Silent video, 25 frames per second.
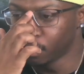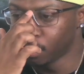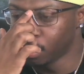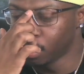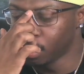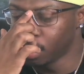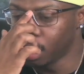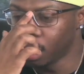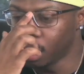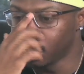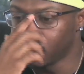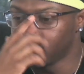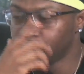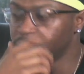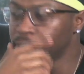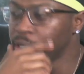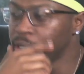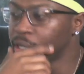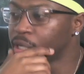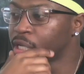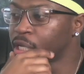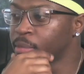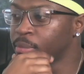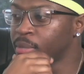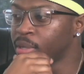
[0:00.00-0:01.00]
a kid
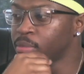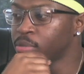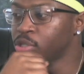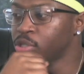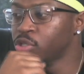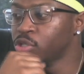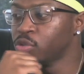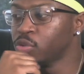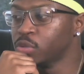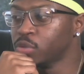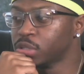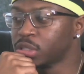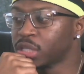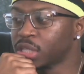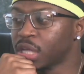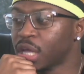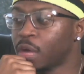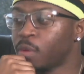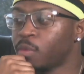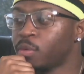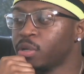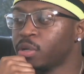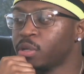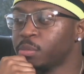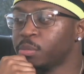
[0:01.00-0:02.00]
come up to you and say, "I
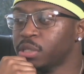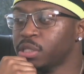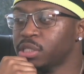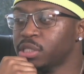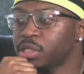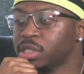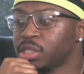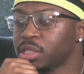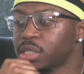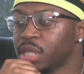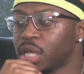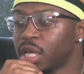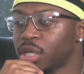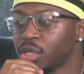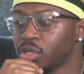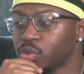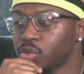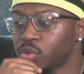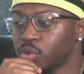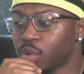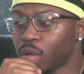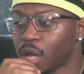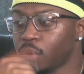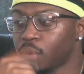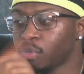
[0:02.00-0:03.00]
want to be just like you,"
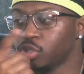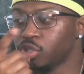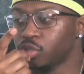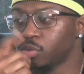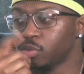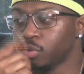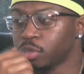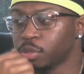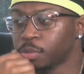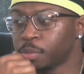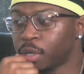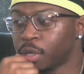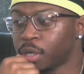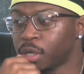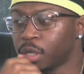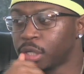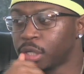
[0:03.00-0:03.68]
how would you respond?